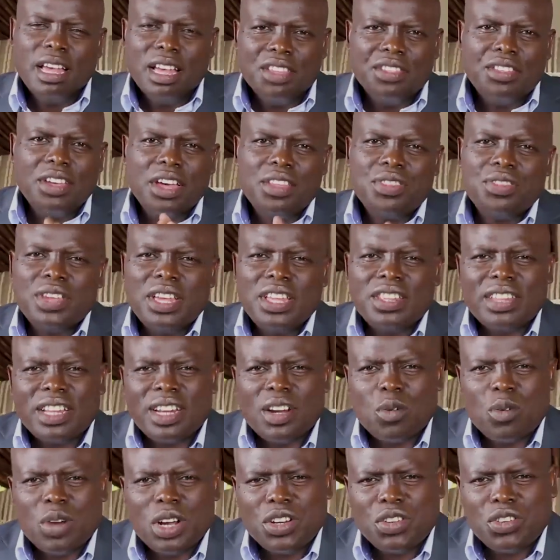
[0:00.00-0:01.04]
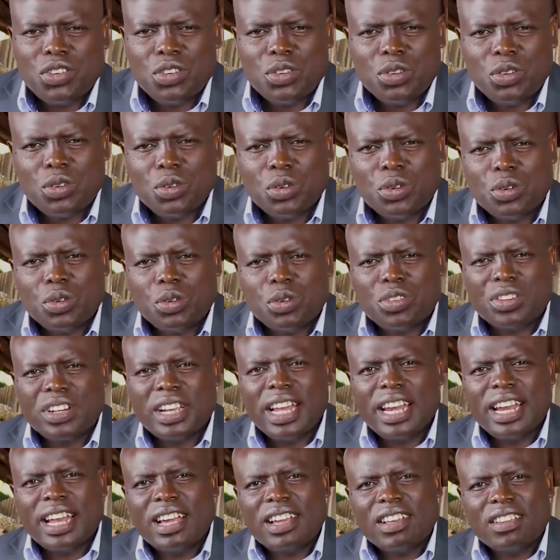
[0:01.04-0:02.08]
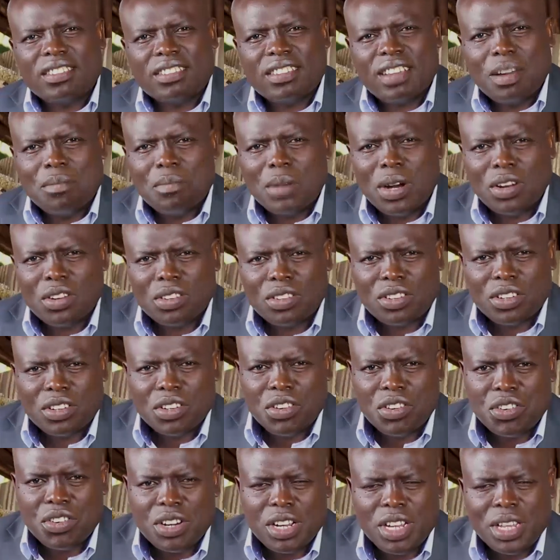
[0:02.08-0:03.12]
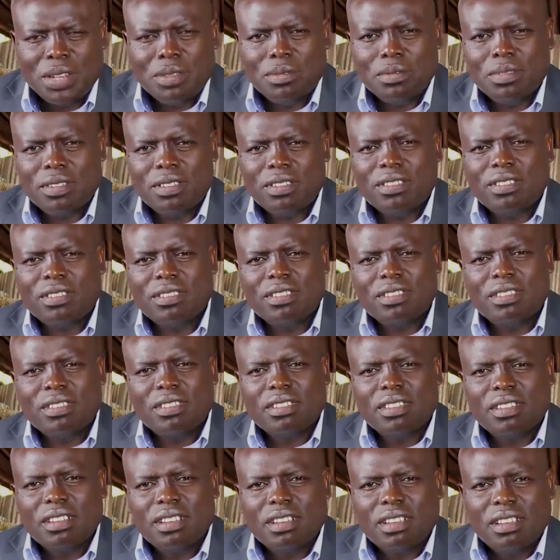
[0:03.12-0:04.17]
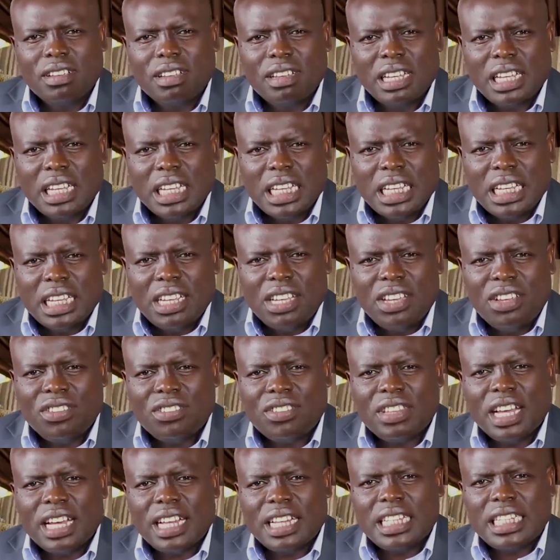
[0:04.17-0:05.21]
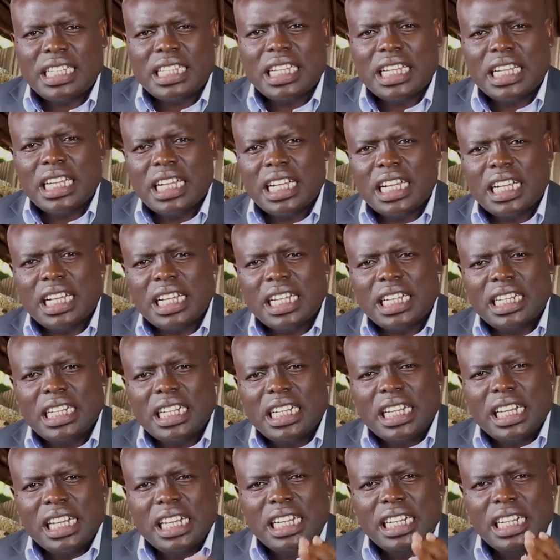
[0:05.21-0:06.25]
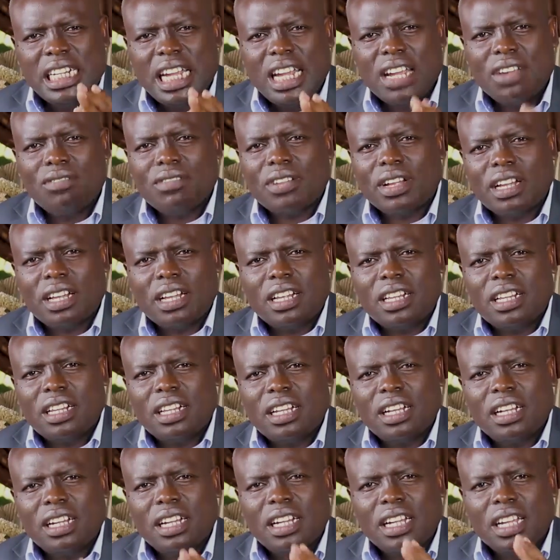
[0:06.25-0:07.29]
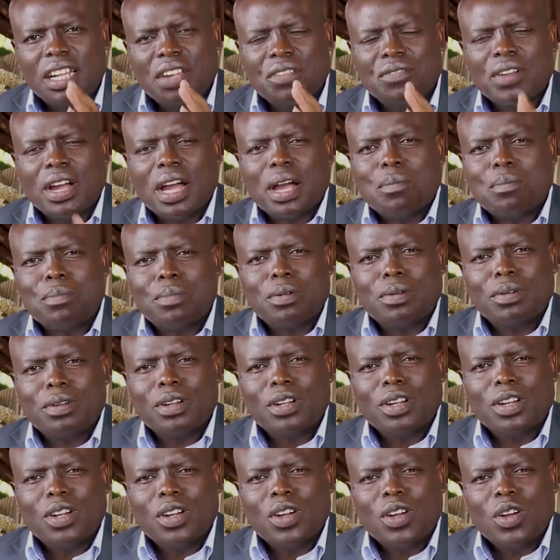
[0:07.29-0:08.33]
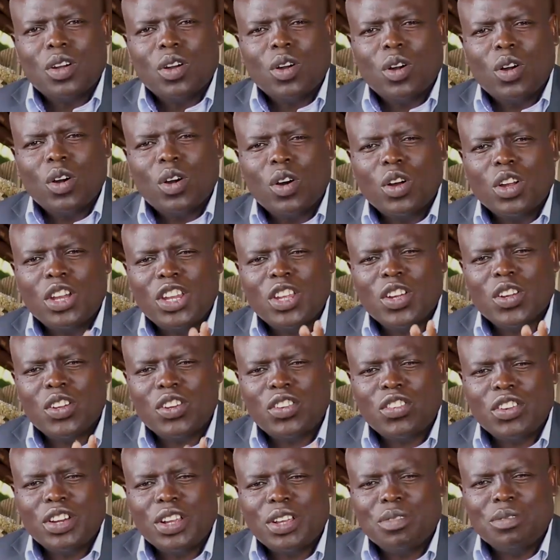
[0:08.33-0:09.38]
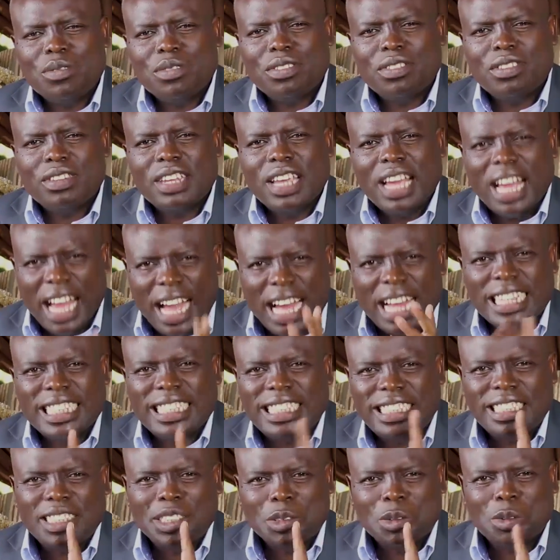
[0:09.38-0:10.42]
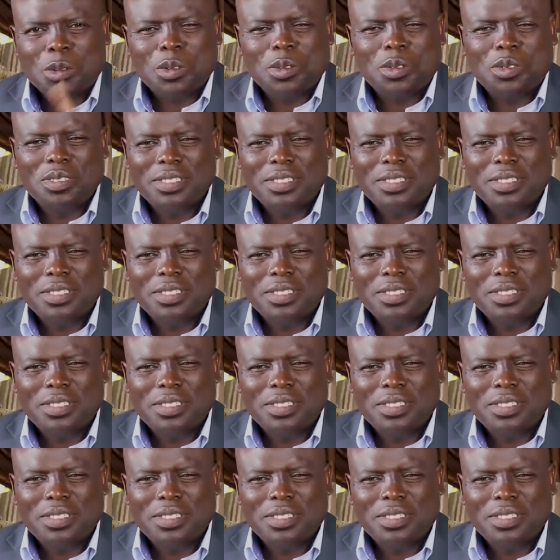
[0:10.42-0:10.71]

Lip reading: The other thing that I want you to realize about dreams is that never give up on your dreams until